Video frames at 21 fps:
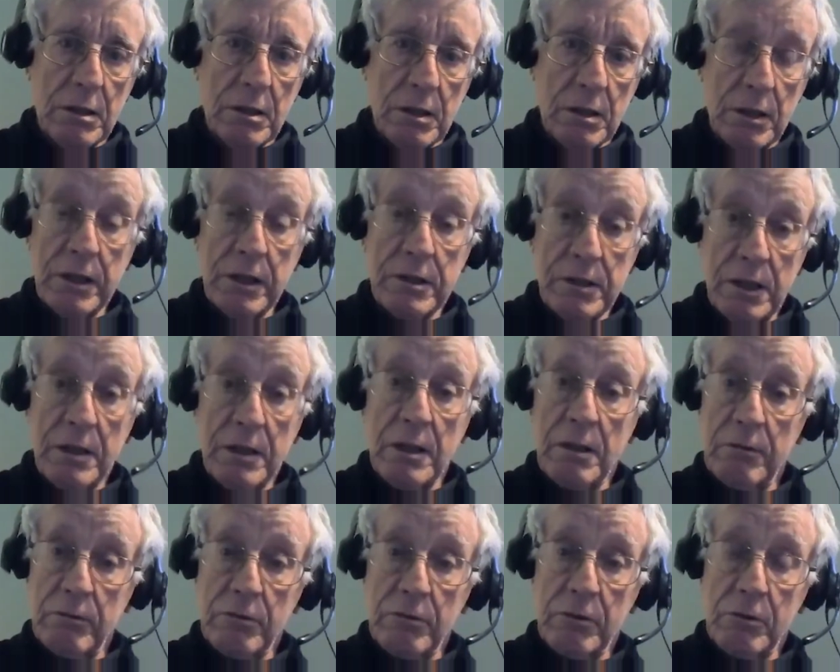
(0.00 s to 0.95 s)
And he did
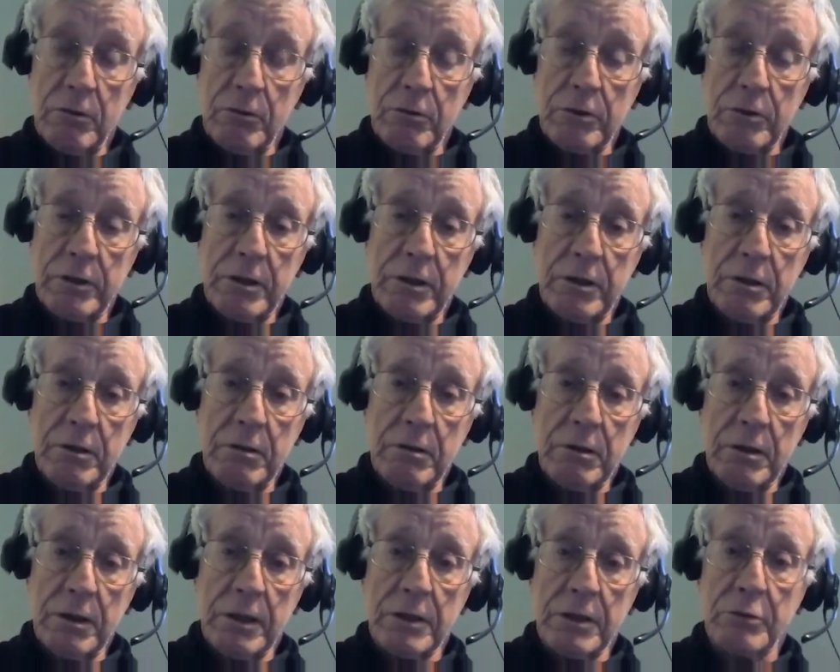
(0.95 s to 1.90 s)
have, of course.
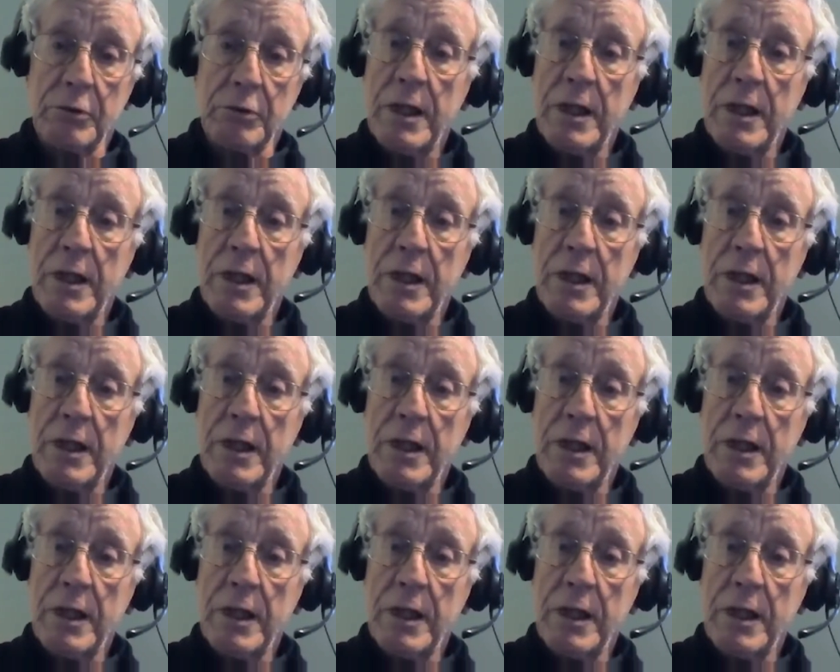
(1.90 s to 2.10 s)
That's what